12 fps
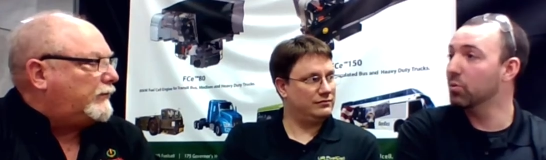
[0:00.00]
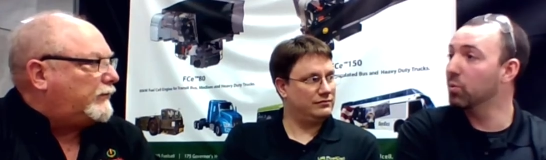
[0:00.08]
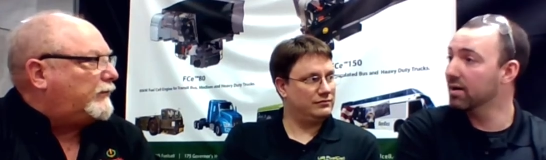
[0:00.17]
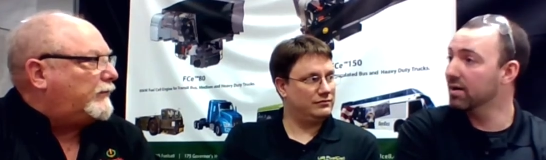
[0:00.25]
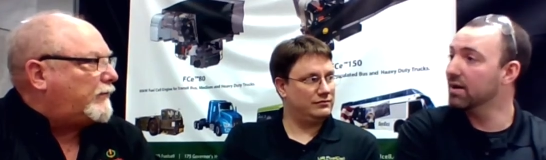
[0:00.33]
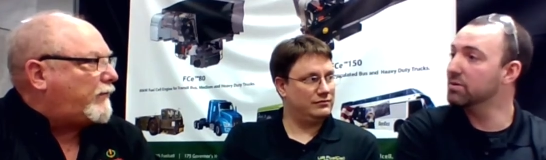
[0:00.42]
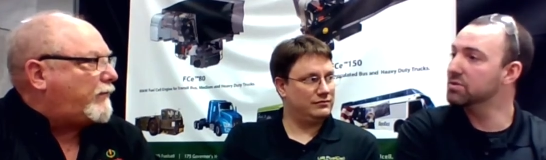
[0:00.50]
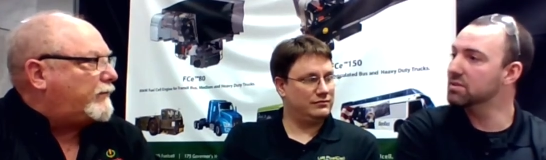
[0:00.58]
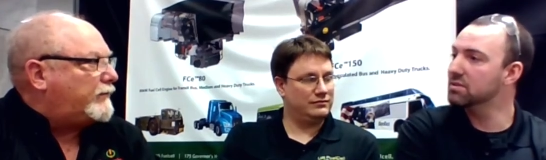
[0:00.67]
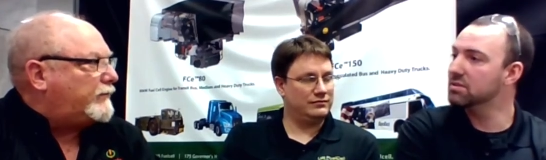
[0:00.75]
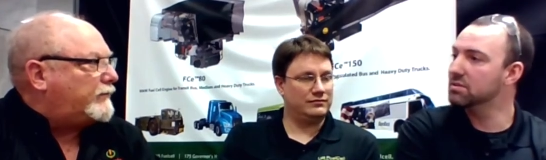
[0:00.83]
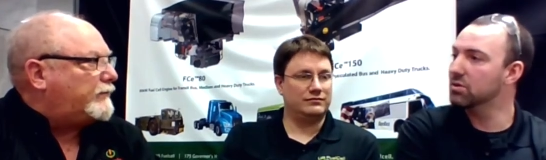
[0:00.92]
Speaker 1: the warehouses.
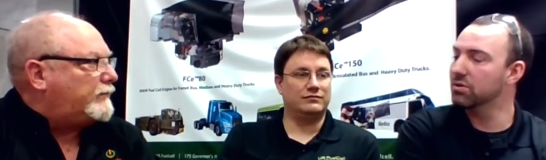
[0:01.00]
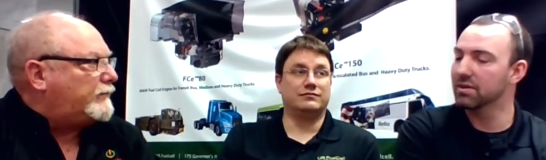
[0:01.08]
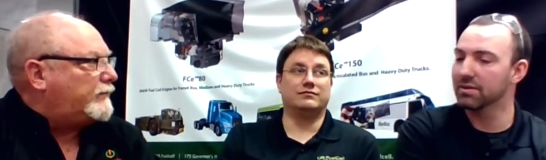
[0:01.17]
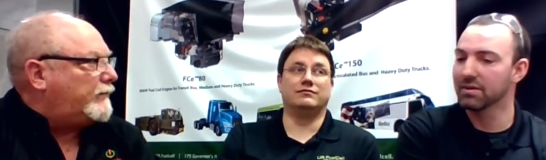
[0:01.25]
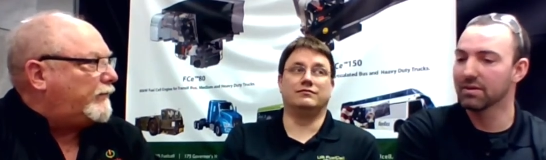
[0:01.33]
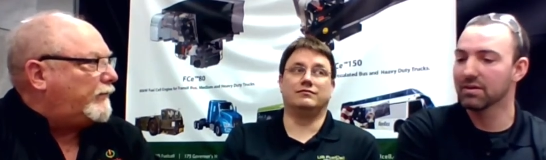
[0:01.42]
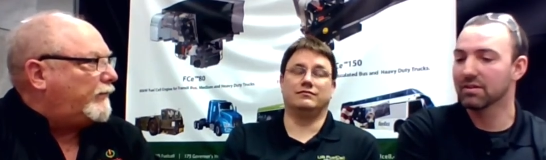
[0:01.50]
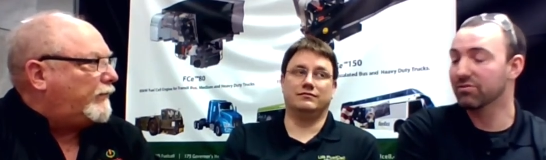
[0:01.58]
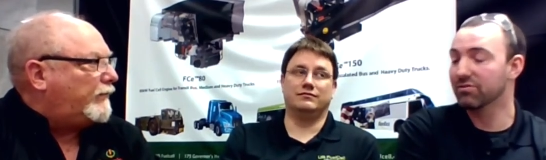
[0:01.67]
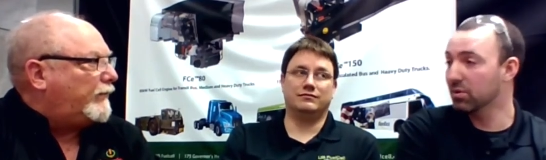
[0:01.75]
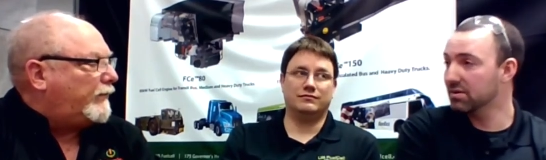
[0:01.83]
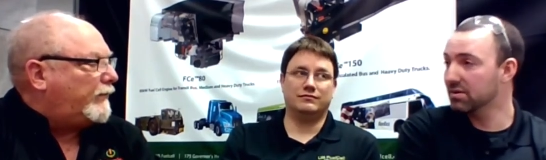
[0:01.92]
So the, mm-hmm. the
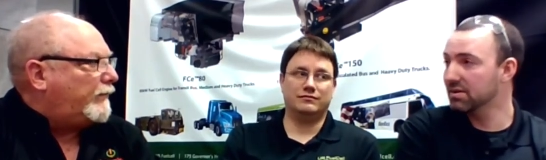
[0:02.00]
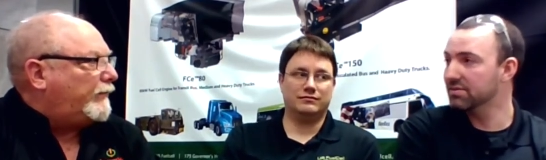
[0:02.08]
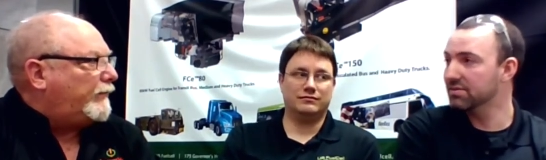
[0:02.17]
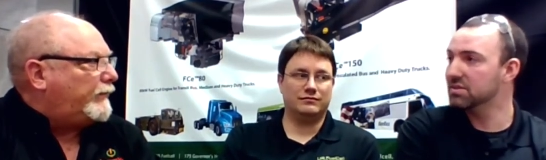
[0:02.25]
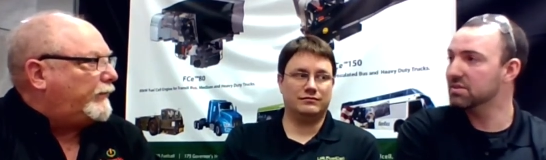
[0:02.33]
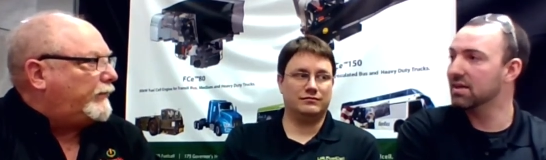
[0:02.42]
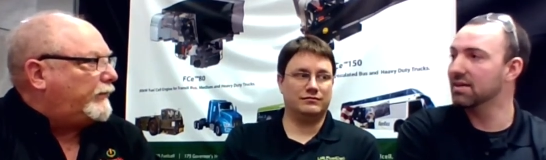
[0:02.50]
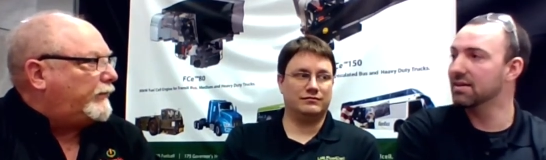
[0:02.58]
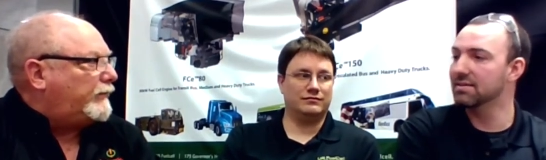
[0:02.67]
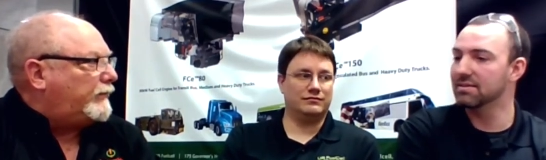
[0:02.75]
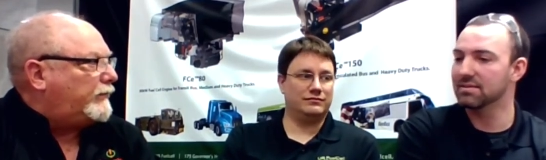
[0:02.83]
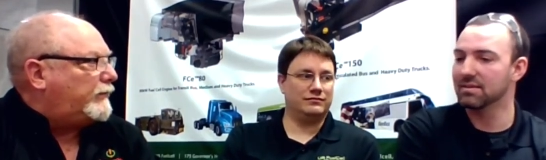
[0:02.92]
forklifts
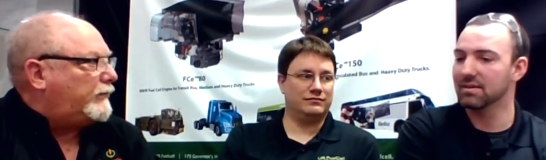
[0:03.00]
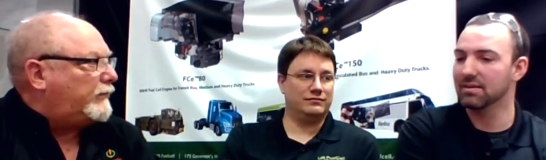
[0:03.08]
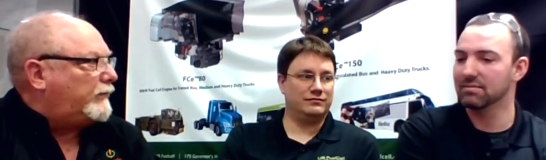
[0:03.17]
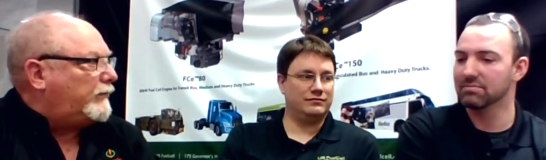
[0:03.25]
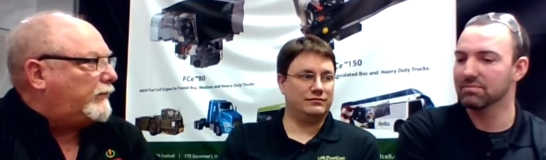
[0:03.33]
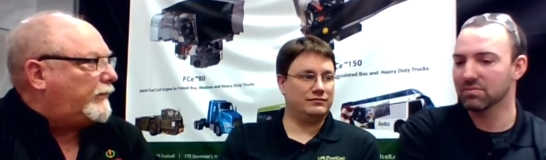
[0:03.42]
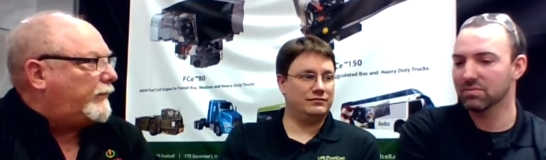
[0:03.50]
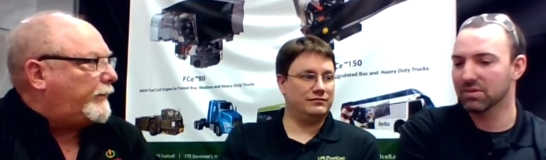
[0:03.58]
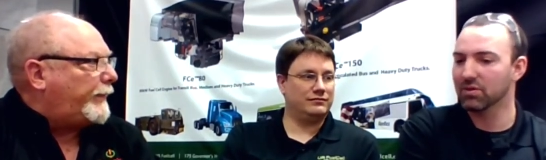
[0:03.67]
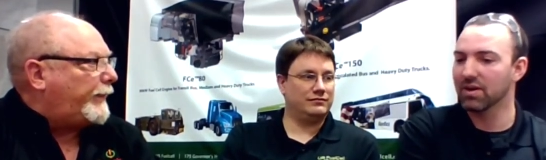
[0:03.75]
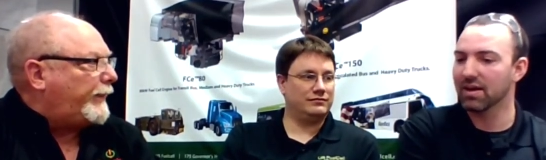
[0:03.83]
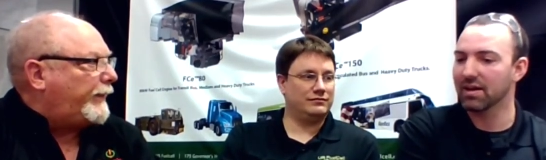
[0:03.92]
and um, they're
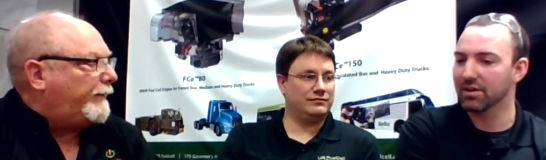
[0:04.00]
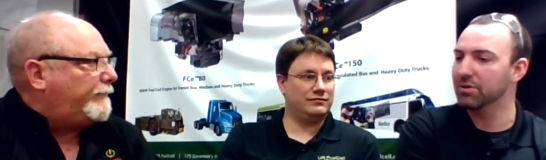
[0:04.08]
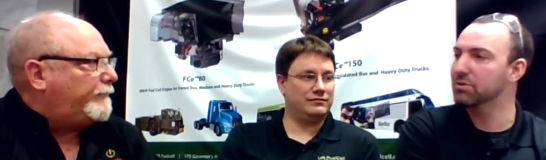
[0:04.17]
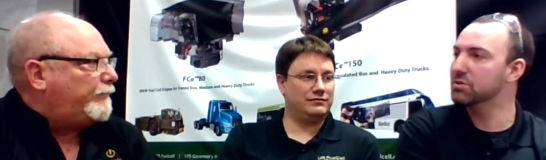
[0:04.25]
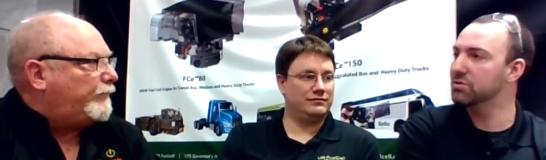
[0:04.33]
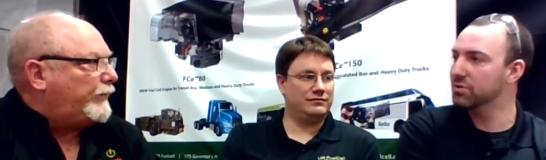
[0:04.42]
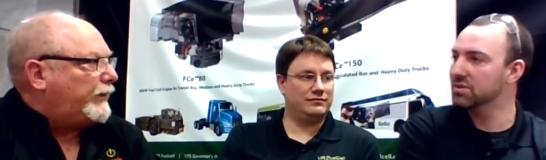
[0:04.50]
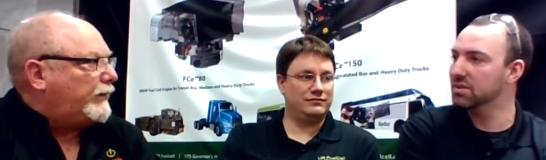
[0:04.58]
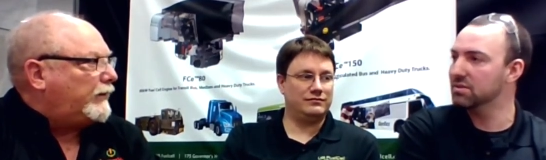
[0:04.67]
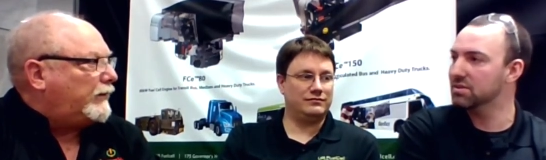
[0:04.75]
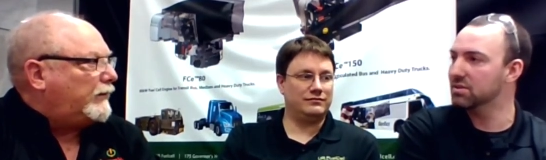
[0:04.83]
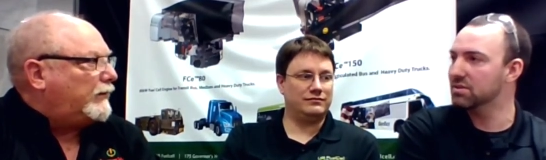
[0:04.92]
not huge fuel
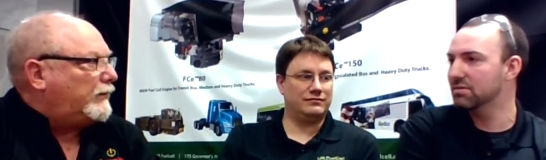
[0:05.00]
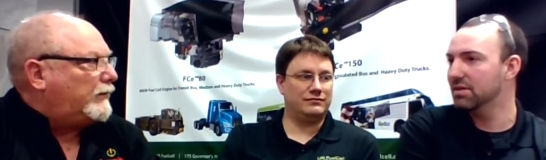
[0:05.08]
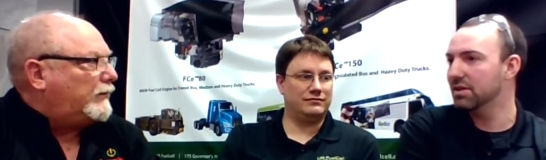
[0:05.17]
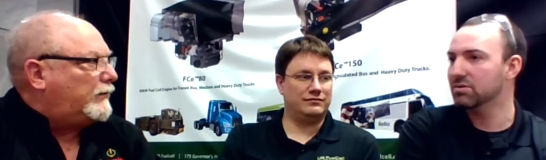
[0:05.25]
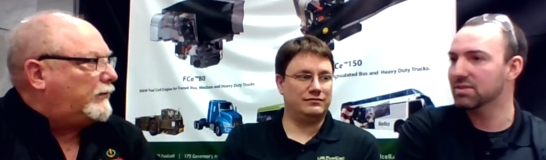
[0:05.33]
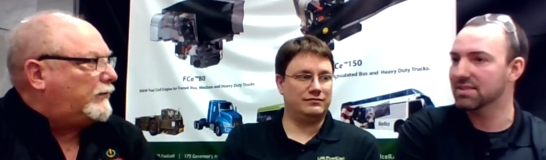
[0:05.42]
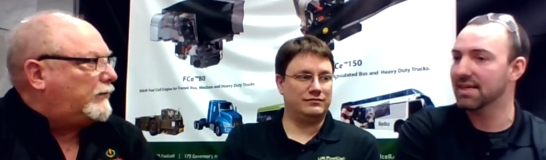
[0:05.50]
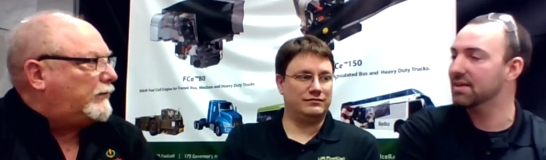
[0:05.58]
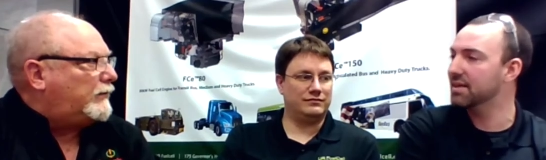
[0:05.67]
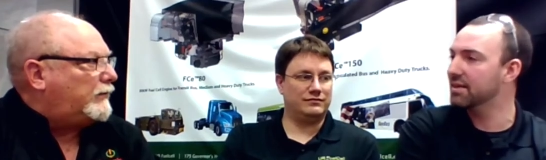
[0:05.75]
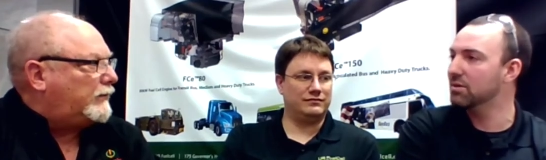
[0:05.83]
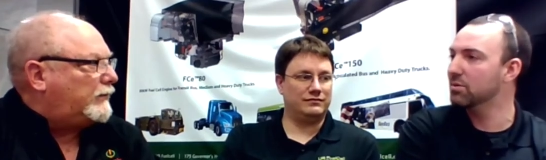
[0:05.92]
cells. They're you know 10
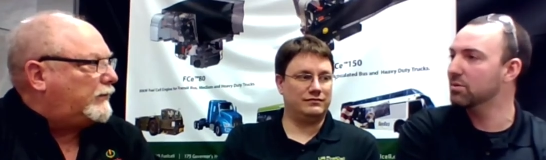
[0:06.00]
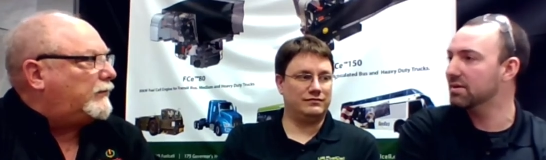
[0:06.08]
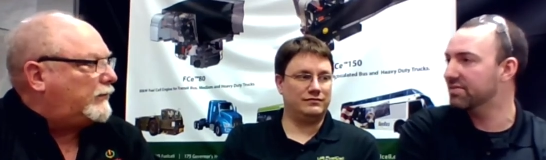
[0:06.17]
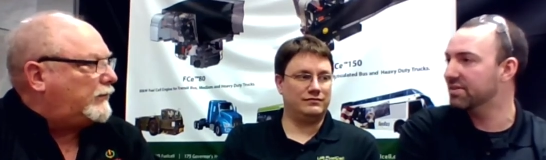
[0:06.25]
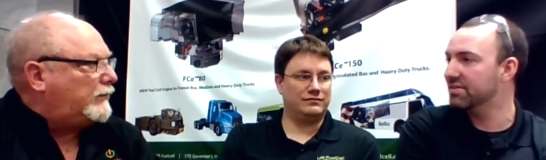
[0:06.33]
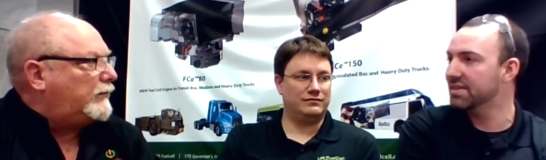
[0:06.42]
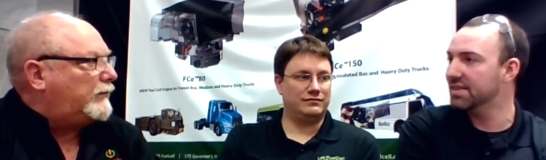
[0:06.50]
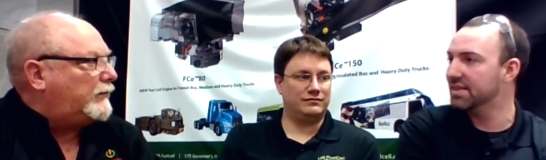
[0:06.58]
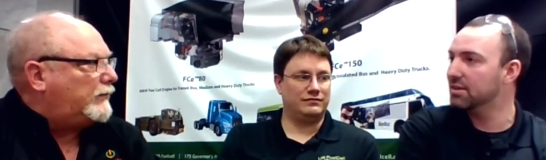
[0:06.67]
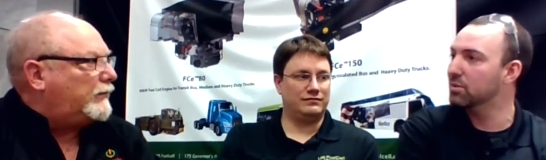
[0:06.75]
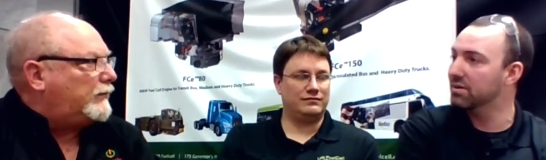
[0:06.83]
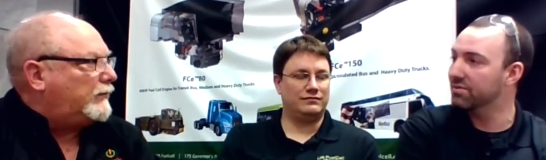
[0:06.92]
kilowatt, 15
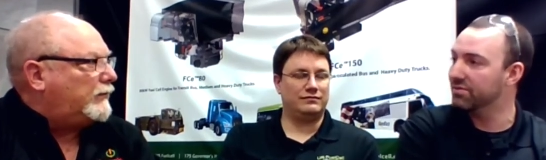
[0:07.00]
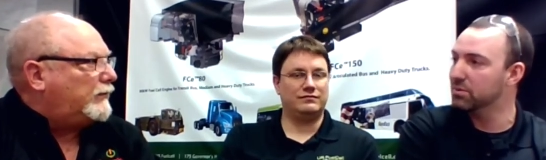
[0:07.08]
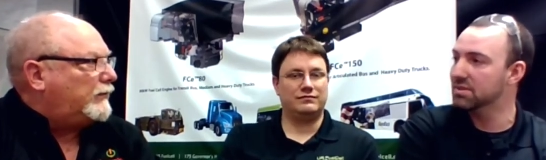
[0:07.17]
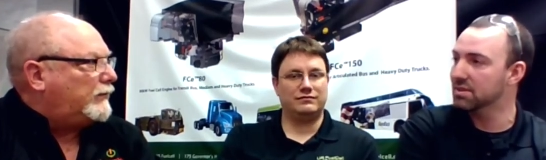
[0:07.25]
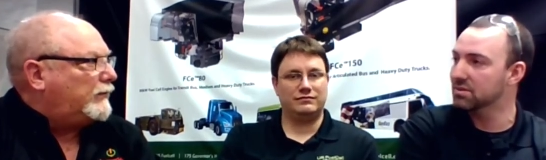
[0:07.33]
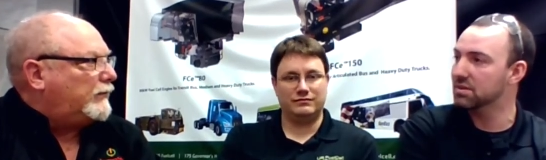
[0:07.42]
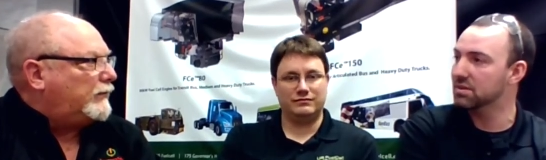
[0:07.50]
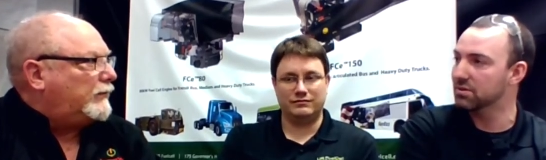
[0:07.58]
kilowatt fuel cells